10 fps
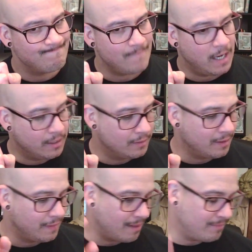I could have
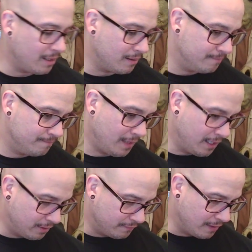done that better. I
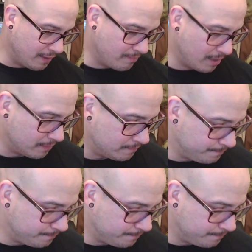could have done that better.